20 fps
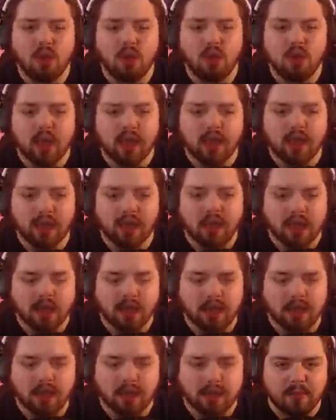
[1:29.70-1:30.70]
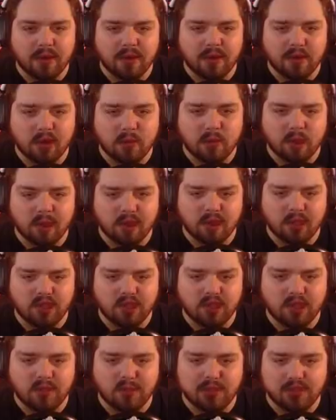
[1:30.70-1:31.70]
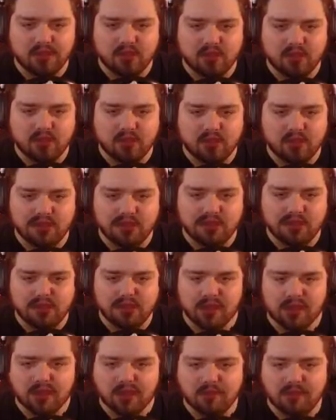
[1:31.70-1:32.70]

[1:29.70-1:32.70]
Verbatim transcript: Okay, I better go back and check, make sure I didn't miss any at the